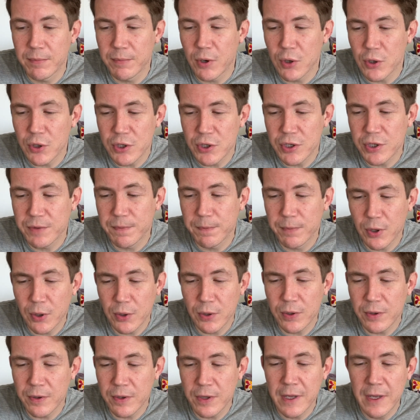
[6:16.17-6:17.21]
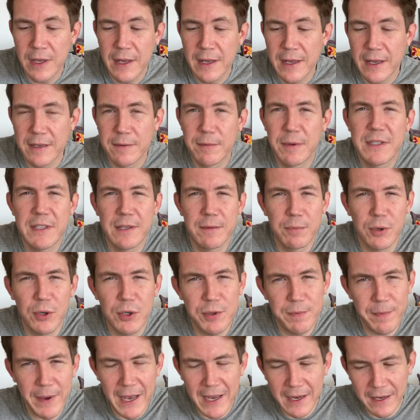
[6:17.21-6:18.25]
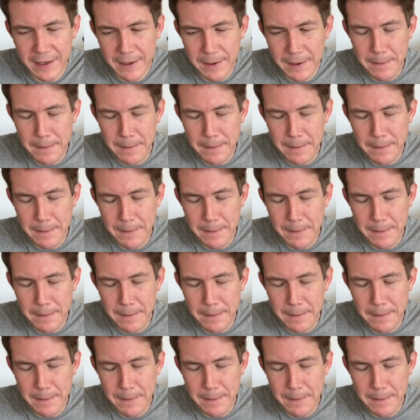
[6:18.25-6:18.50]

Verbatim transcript: push-pull, some pushback.